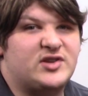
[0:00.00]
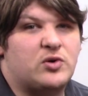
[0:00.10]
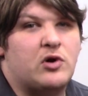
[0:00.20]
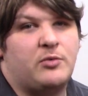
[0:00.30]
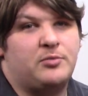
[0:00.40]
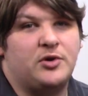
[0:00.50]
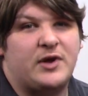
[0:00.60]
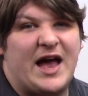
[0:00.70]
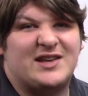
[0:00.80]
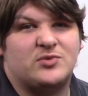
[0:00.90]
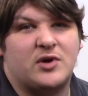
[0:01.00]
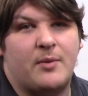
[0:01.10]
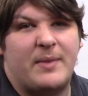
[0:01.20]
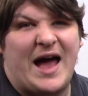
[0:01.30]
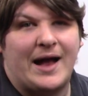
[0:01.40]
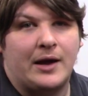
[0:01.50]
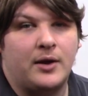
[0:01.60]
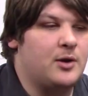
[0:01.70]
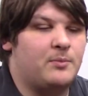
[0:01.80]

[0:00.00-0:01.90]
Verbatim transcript: this horrible blue cast will come back.